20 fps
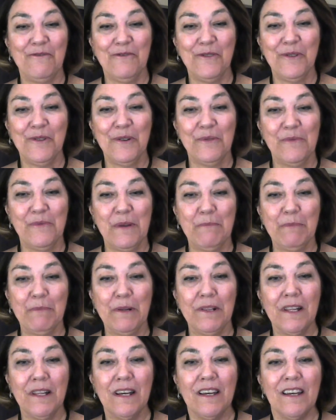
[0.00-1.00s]
for
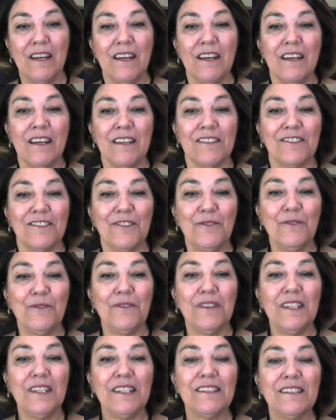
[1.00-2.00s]
Ripple. So
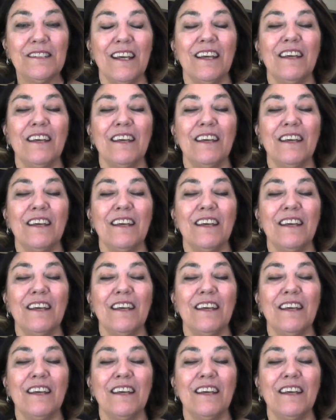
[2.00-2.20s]
this